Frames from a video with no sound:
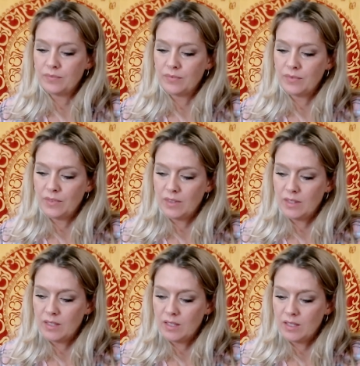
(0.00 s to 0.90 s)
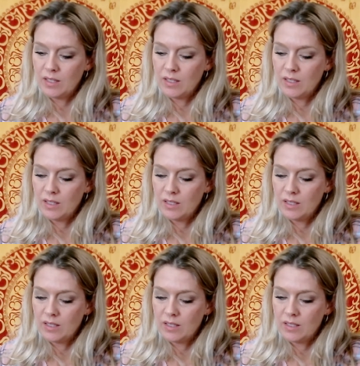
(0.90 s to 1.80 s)

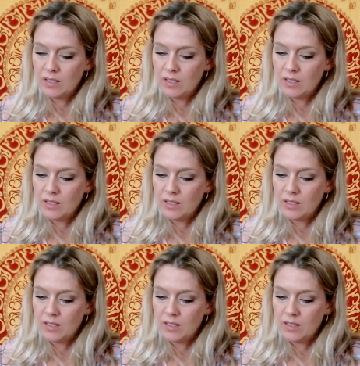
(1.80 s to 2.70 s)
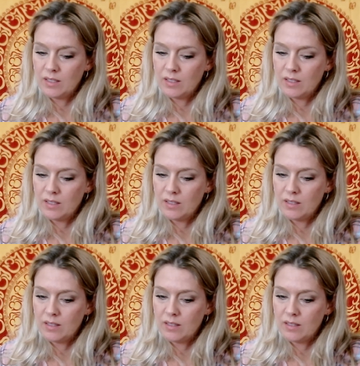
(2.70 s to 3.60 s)

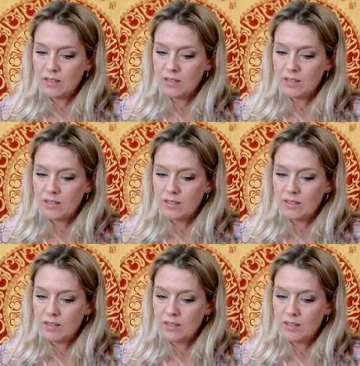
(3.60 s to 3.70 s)
No one is speaking in this clip.